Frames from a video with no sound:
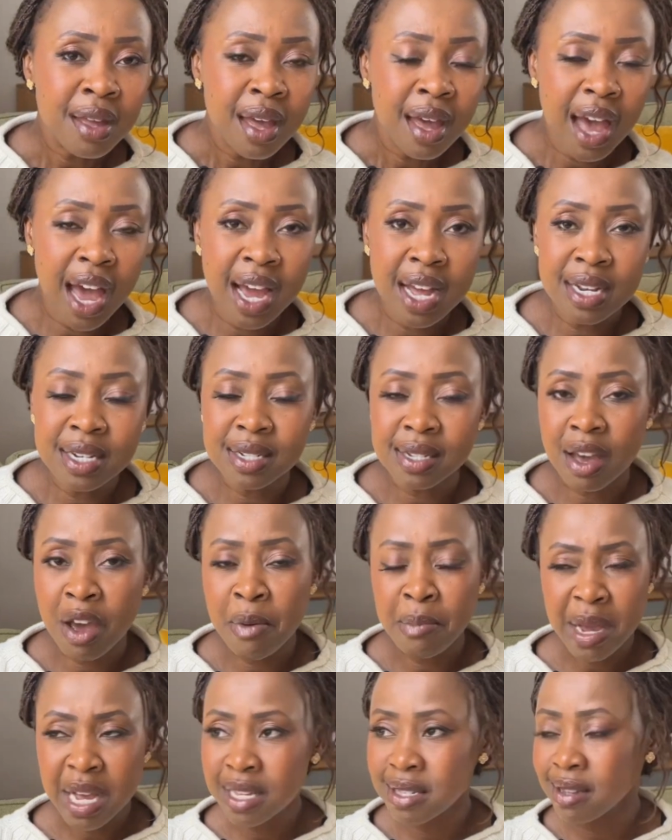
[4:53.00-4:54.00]
And
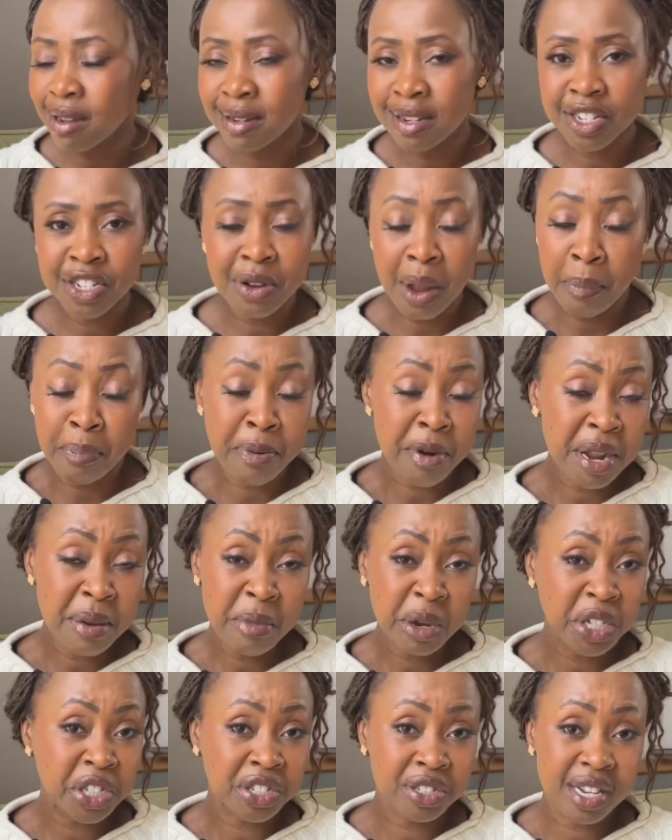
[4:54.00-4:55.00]
Hermes are pretty
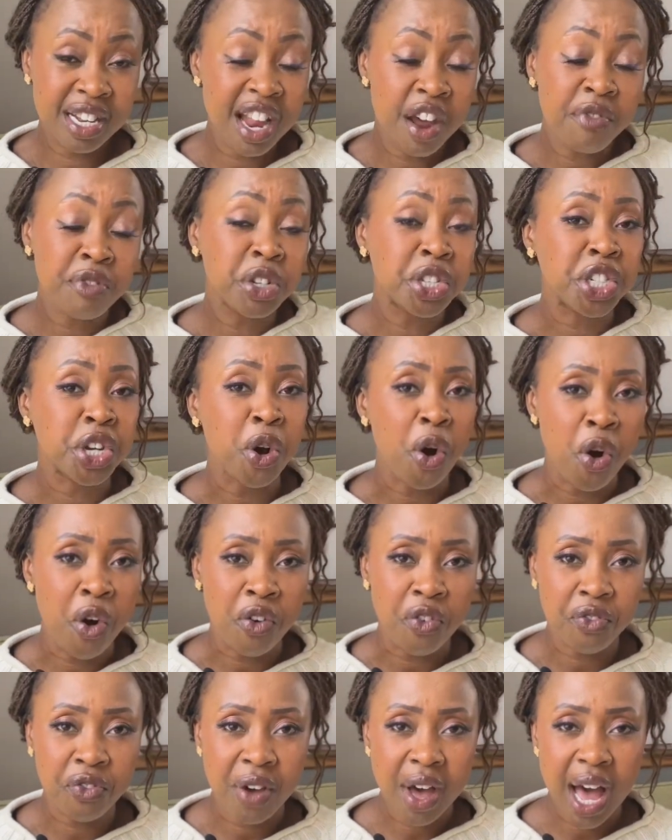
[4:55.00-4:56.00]
much leveraging
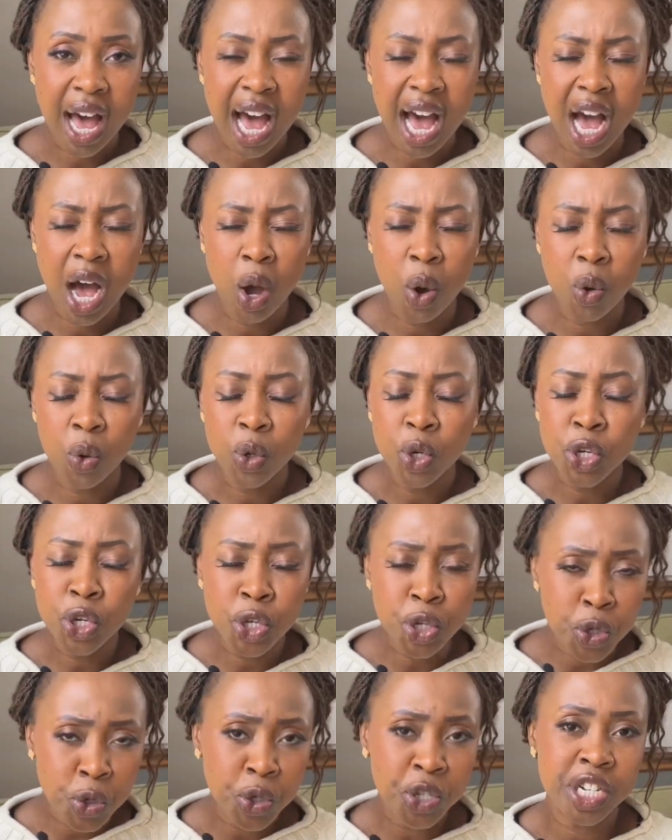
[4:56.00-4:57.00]
off how
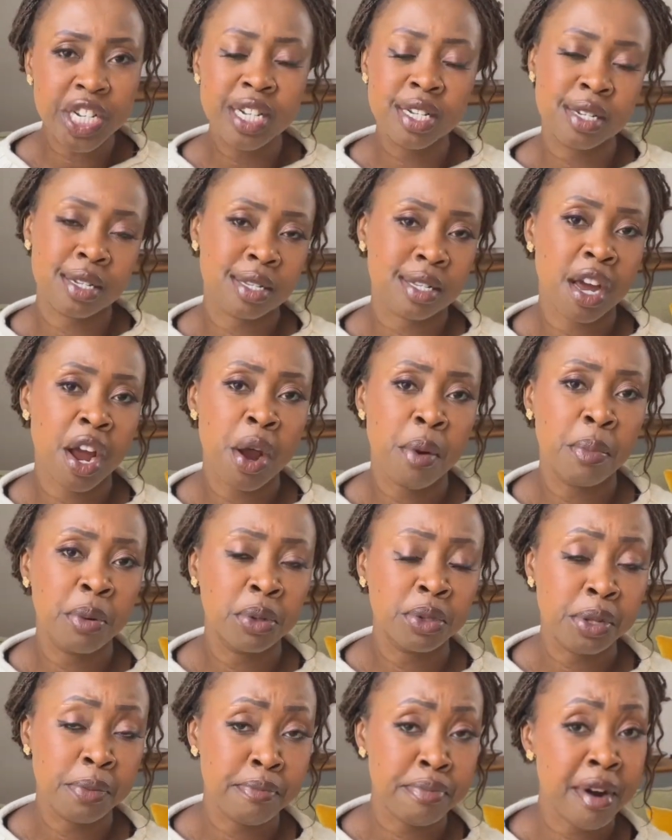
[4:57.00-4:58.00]
hugely desirable
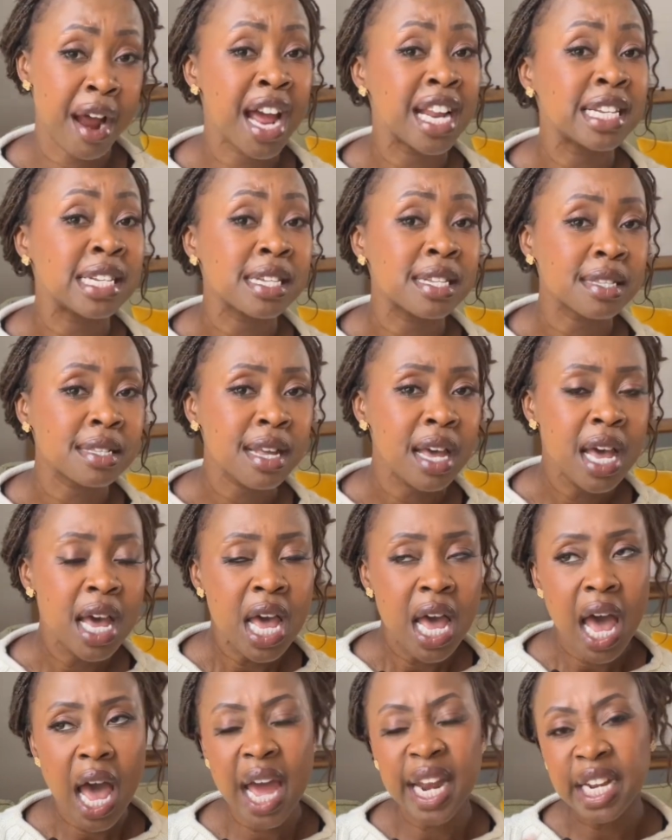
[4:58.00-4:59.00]
the brand is,
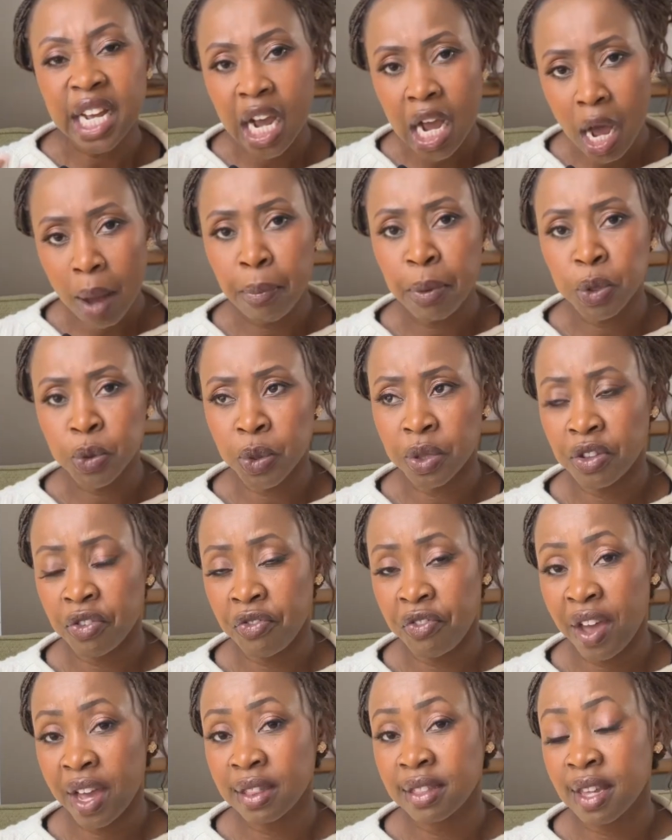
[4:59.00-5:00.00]
and coupled with the
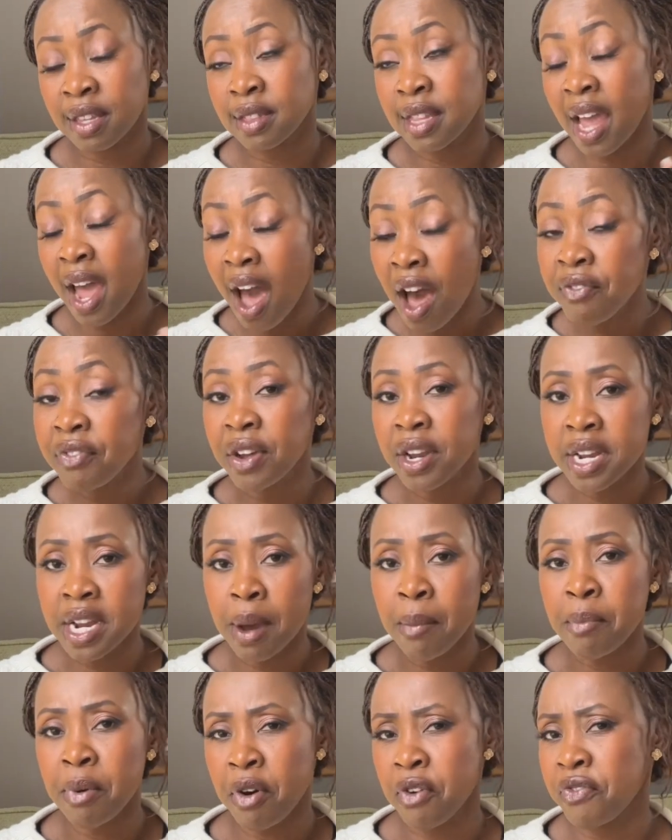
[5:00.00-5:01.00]
fact that they have a
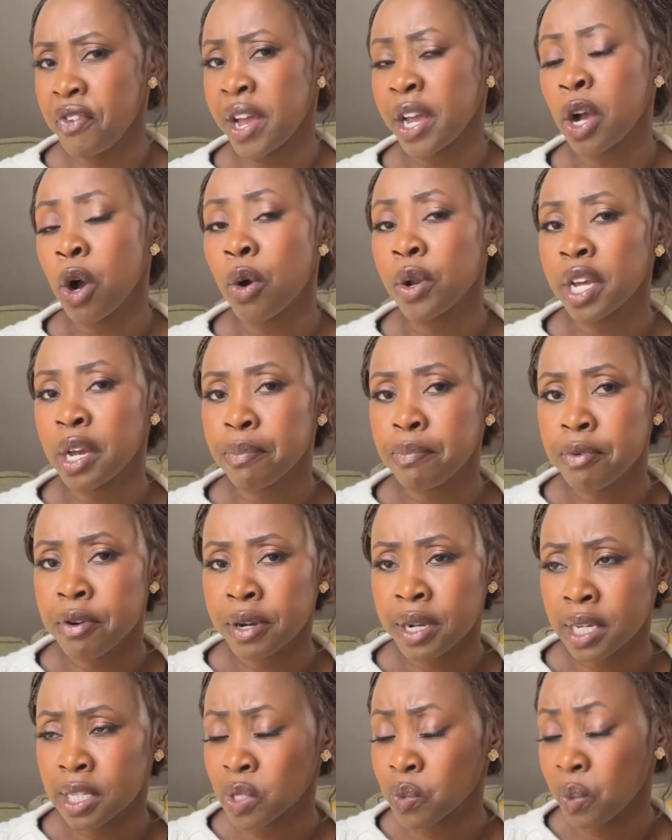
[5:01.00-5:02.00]
number of iconic
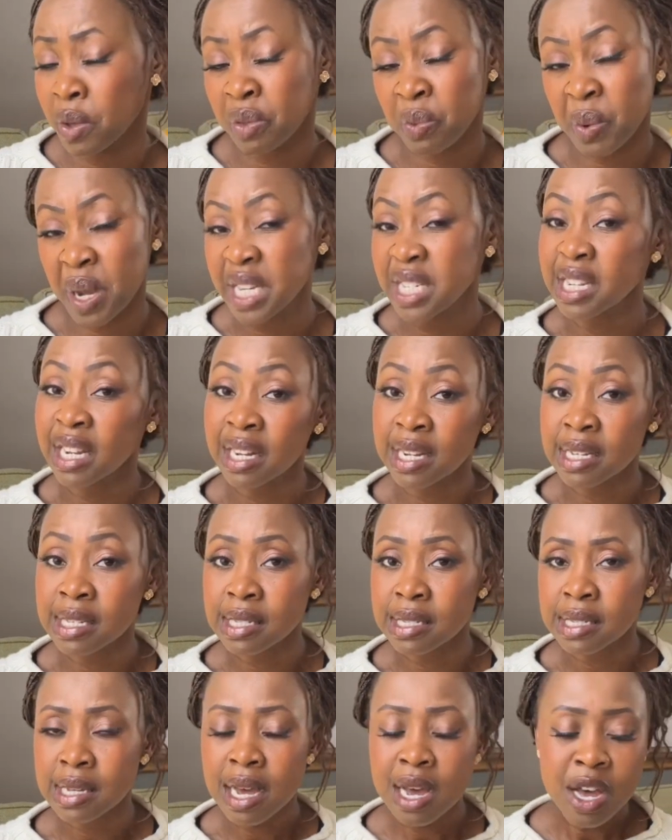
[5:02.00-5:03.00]
products with waiting
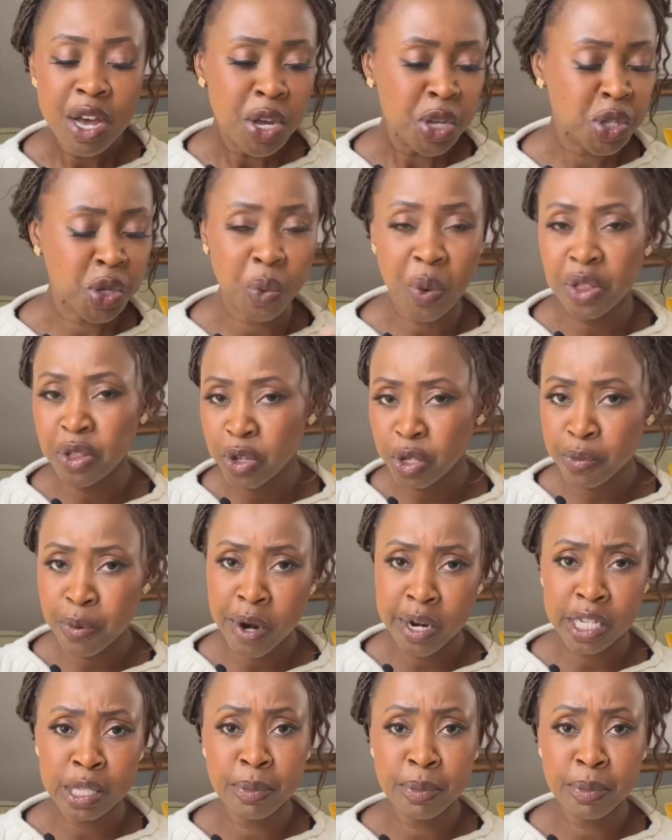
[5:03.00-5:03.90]
lists. So when those products